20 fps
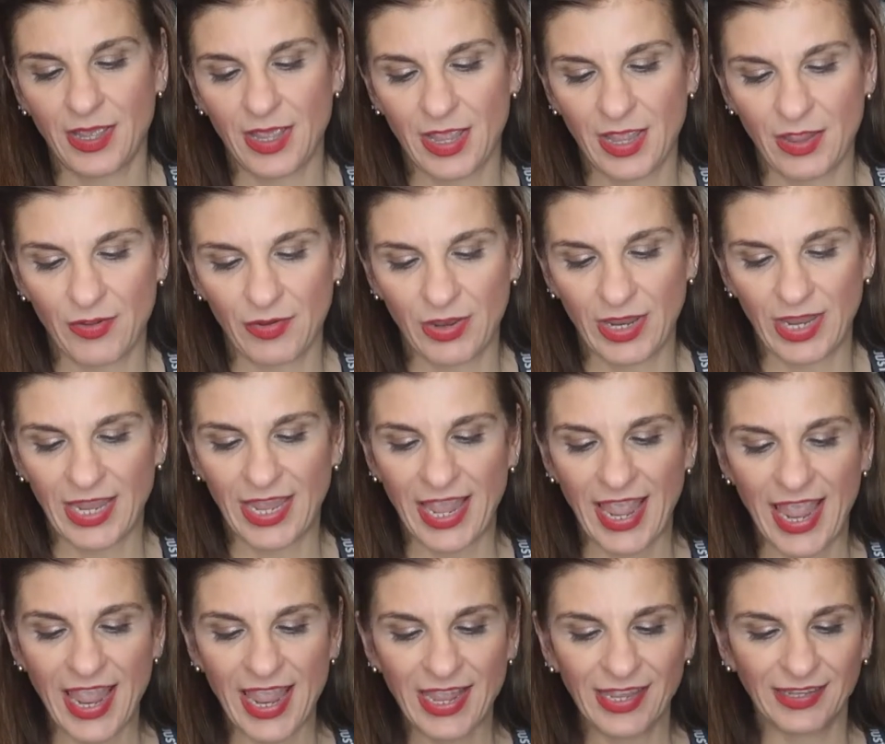
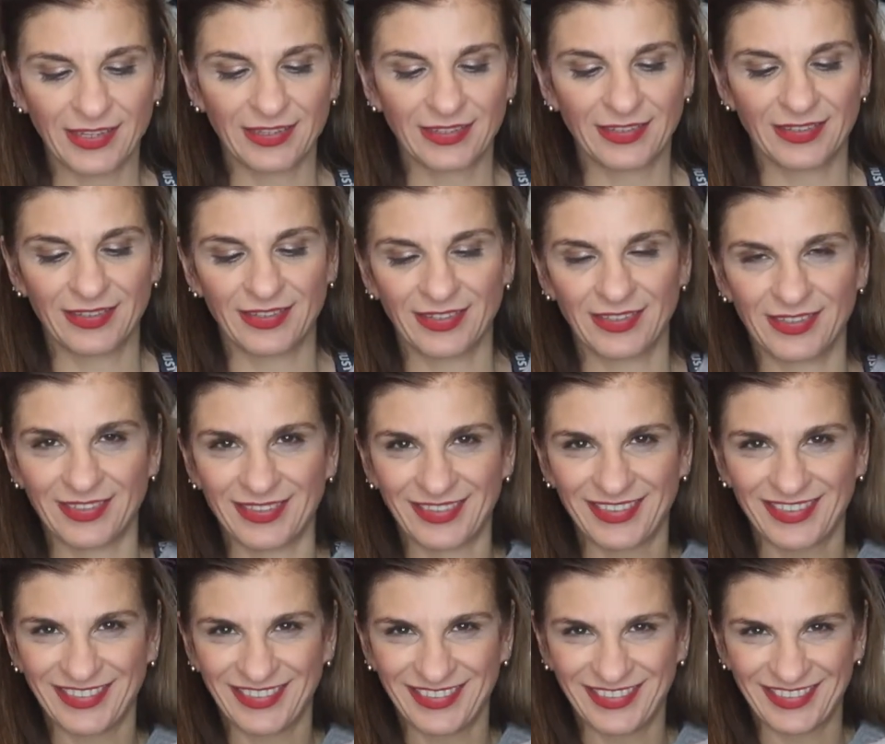Okay.
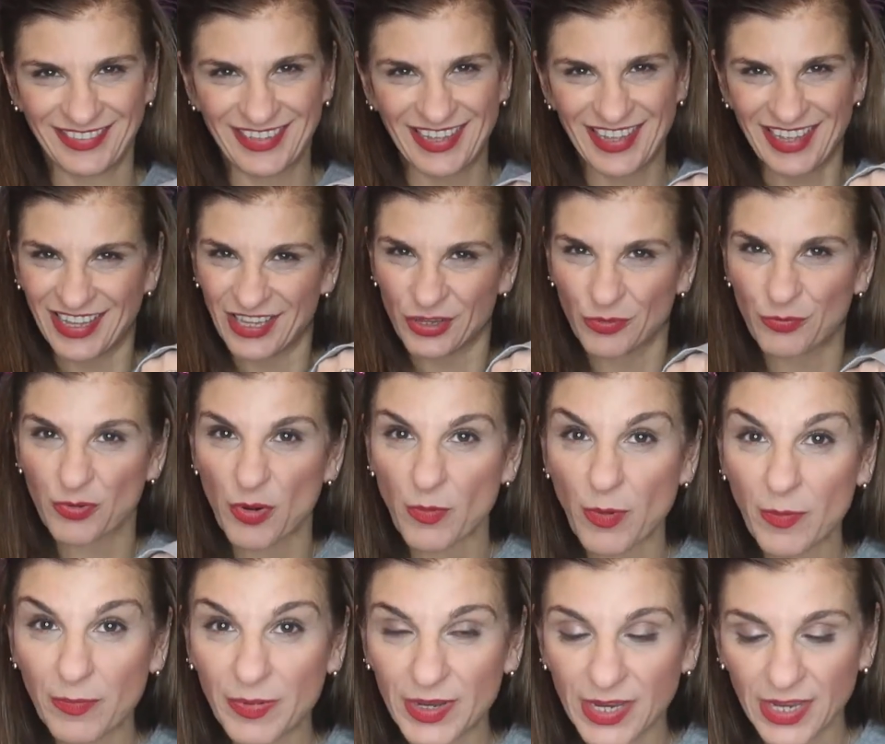You'll
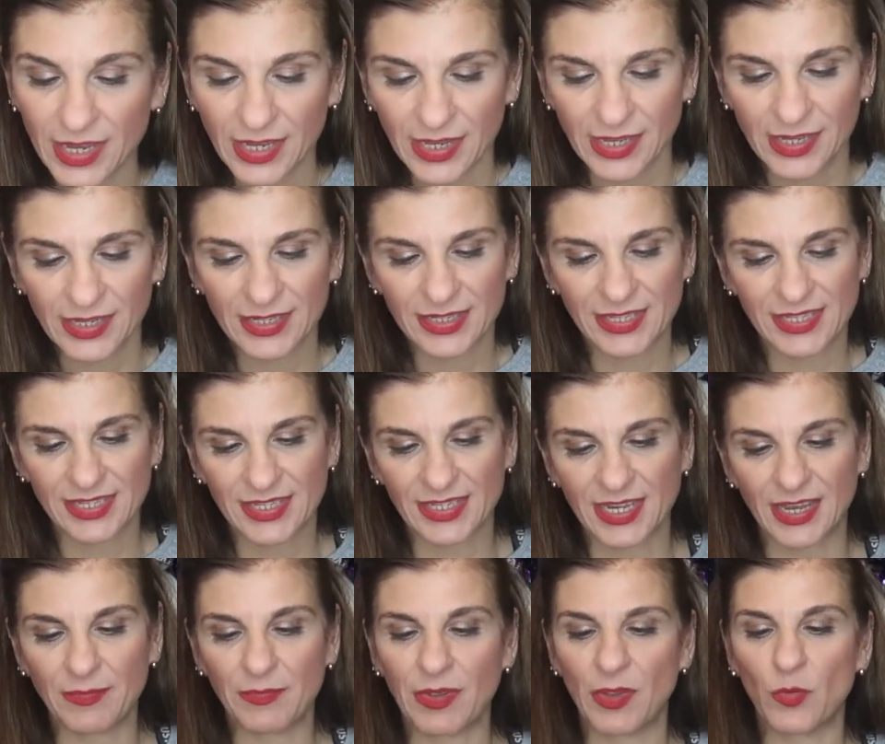probably
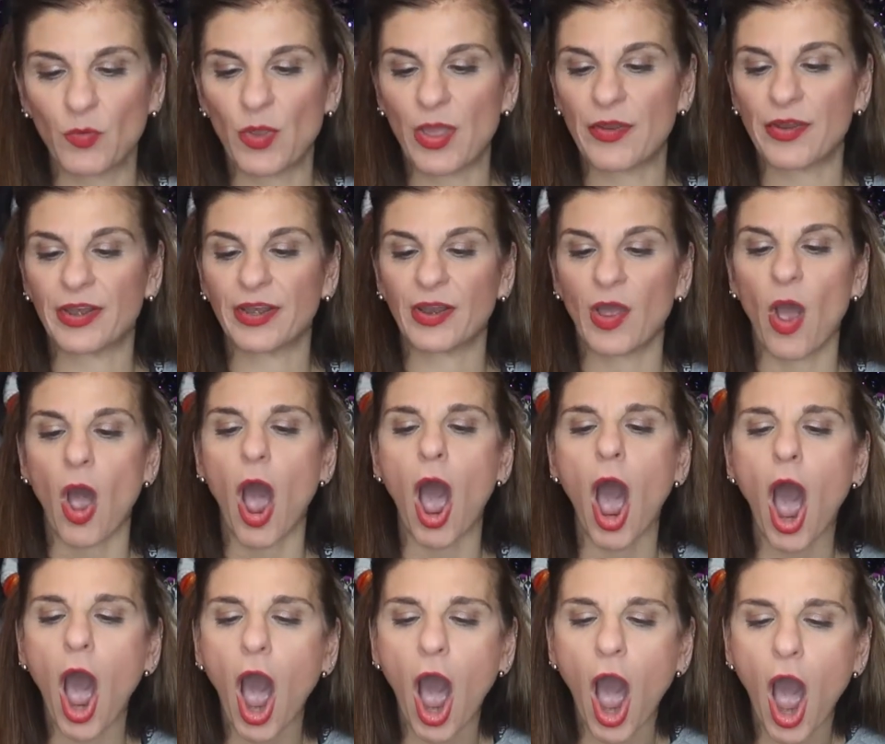see me wearing,
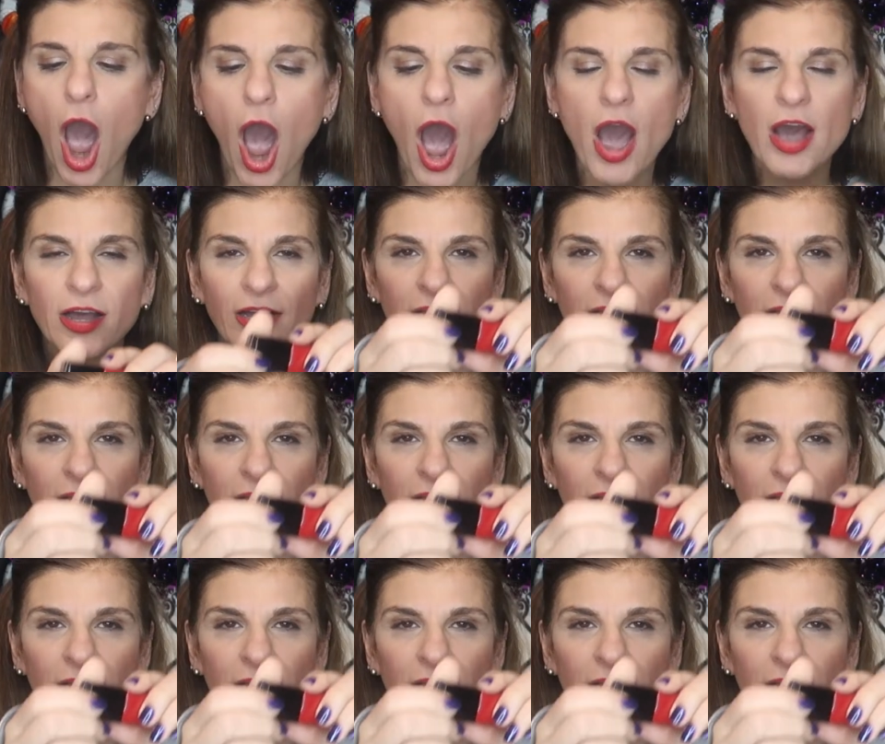oh,